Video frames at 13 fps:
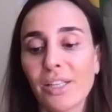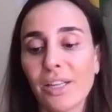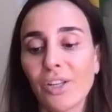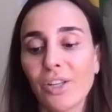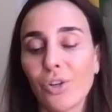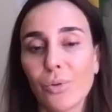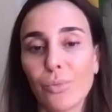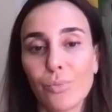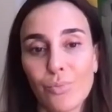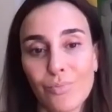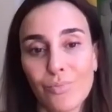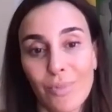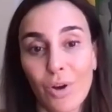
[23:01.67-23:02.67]
you know
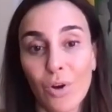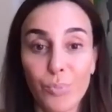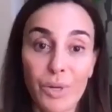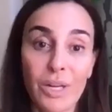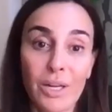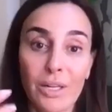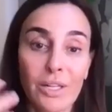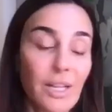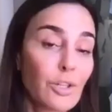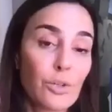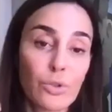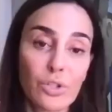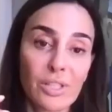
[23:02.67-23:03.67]
open it and then
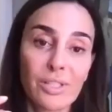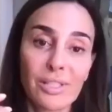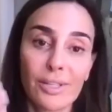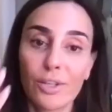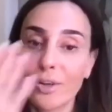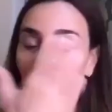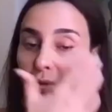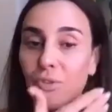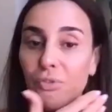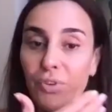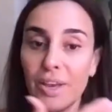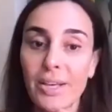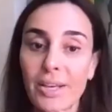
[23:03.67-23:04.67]
use the serum on the
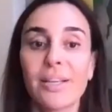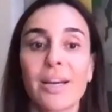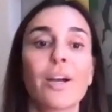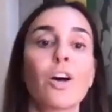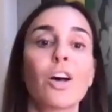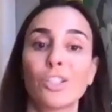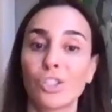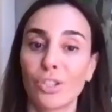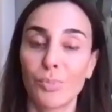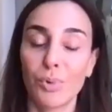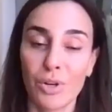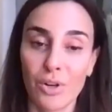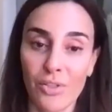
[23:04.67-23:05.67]
face. I actually
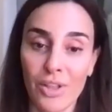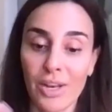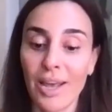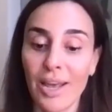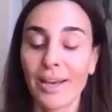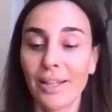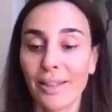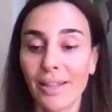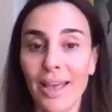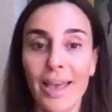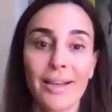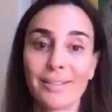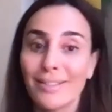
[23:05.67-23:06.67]
put it on the neck and the
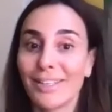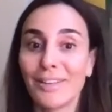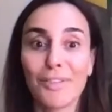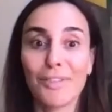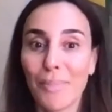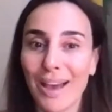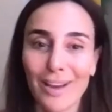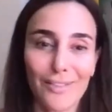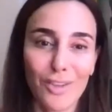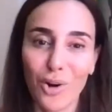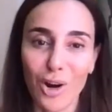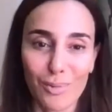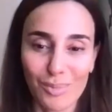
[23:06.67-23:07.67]
hands and even the back of the
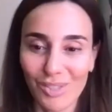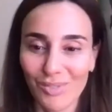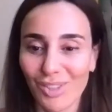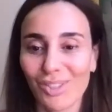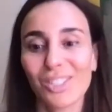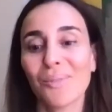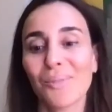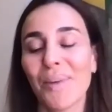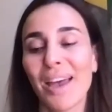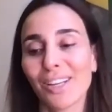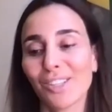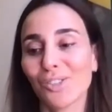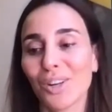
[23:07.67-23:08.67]
arms if there's some
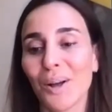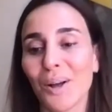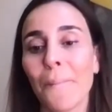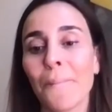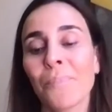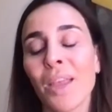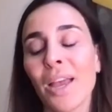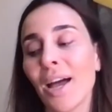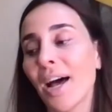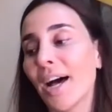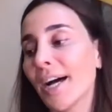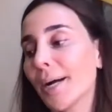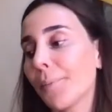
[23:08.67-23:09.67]
extra.
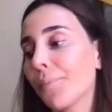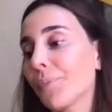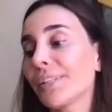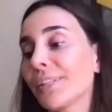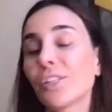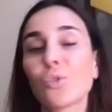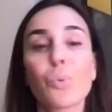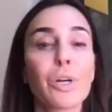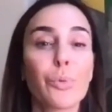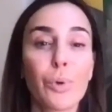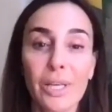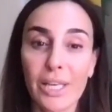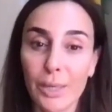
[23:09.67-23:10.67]
Um, this is where you
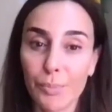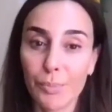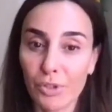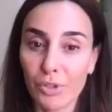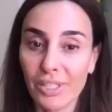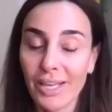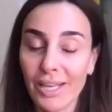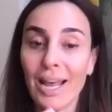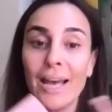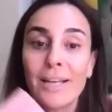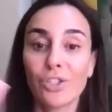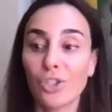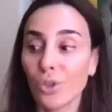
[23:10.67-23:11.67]
want to keep your skin
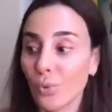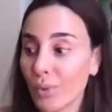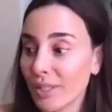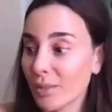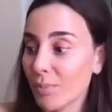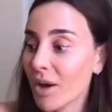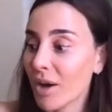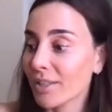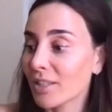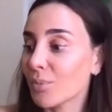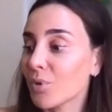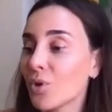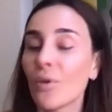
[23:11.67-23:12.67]
as dewy as
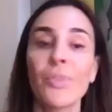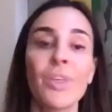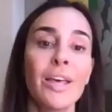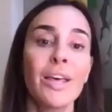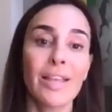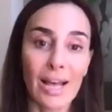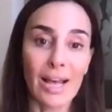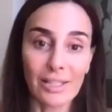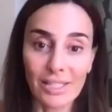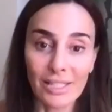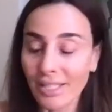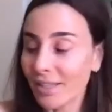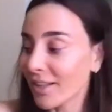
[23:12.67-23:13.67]
possible.
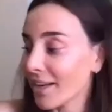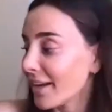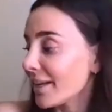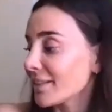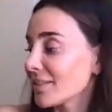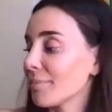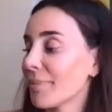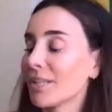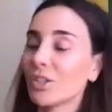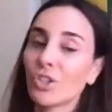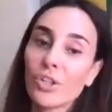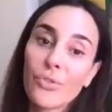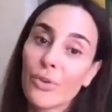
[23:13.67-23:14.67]
LED light, as I
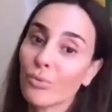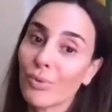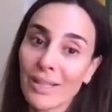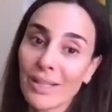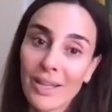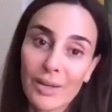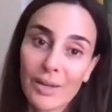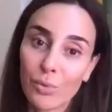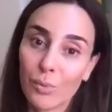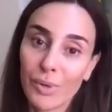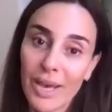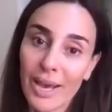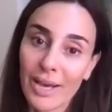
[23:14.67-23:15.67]
mentioned, the red light will
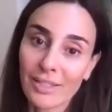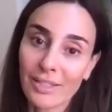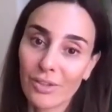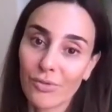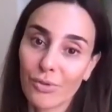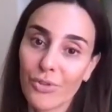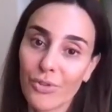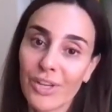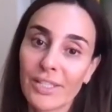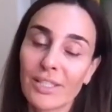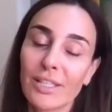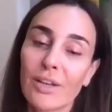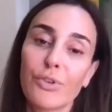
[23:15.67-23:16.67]
be excellent for
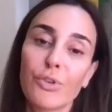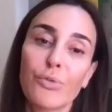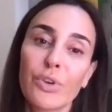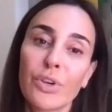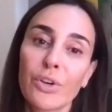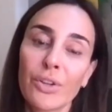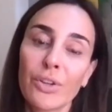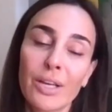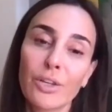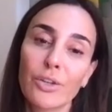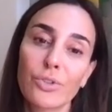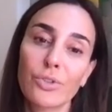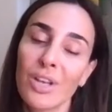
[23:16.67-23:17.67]
this. If you feel that
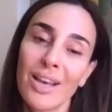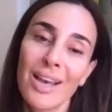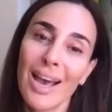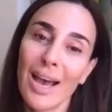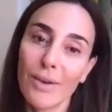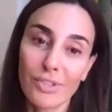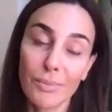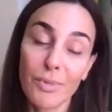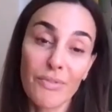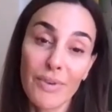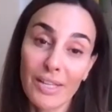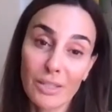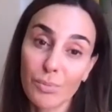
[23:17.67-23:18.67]
you have some
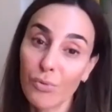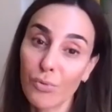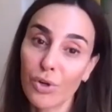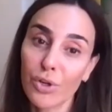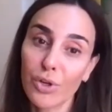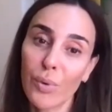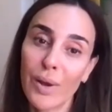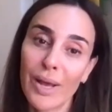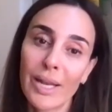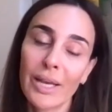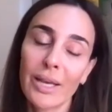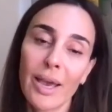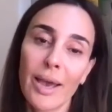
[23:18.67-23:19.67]
events before your
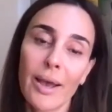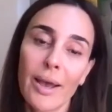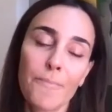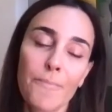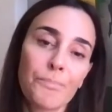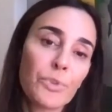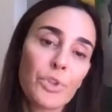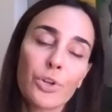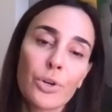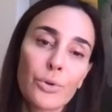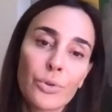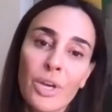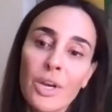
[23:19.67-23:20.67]
wedding and you
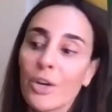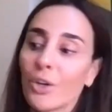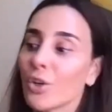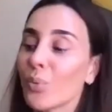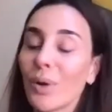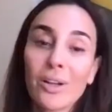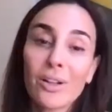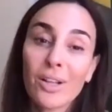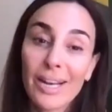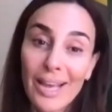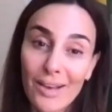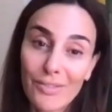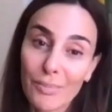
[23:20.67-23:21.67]
know you're wearing a lot
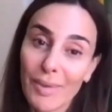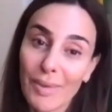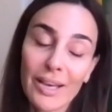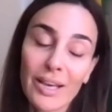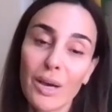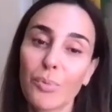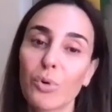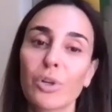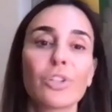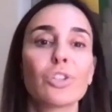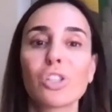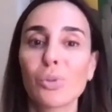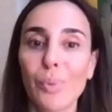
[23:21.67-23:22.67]
of heavy makeup or
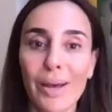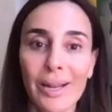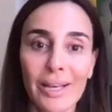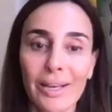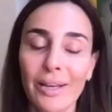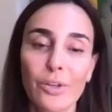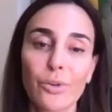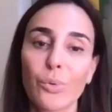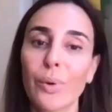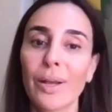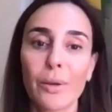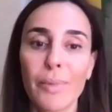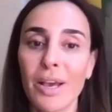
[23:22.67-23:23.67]
you're sweating and you're
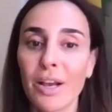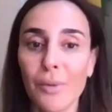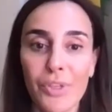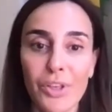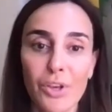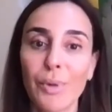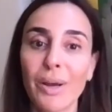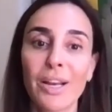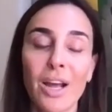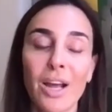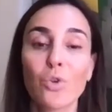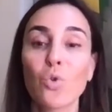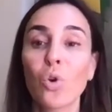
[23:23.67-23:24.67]
wearing makeup that you might
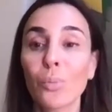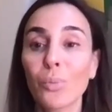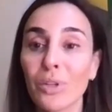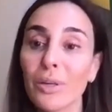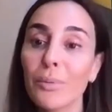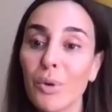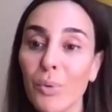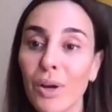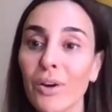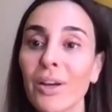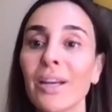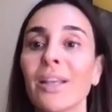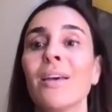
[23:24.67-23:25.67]
not normally be
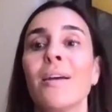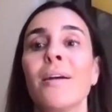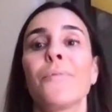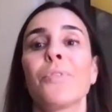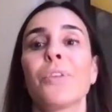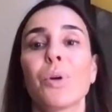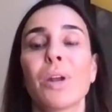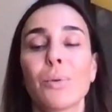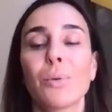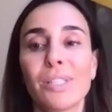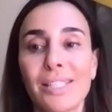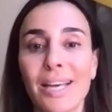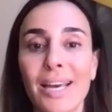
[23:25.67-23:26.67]
wearing, then what I
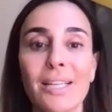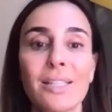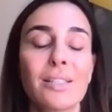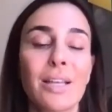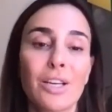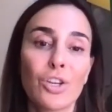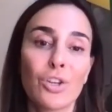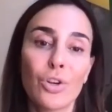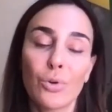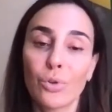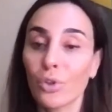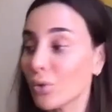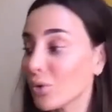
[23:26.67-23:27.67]
would say is that you know
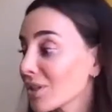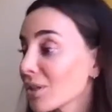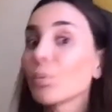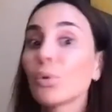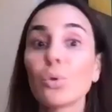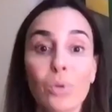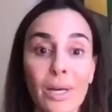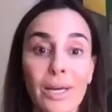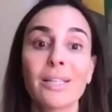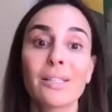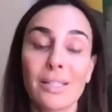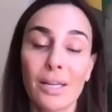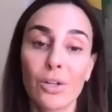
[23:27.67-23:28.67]
use the blue light
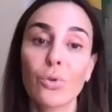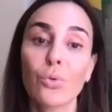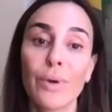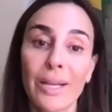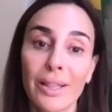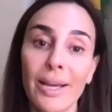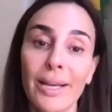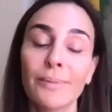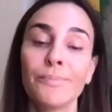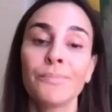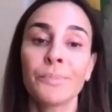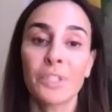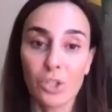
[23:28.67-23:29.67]
instead of the red light
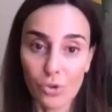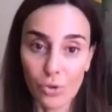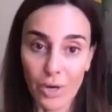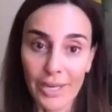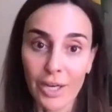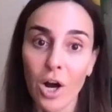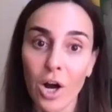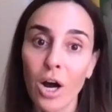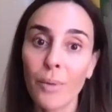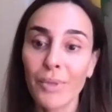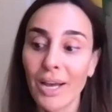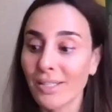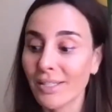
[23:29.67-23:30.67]
to try and calm
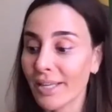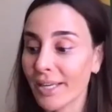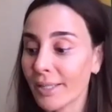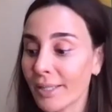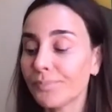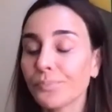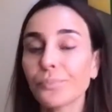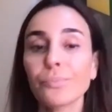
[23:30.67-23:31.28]
that skin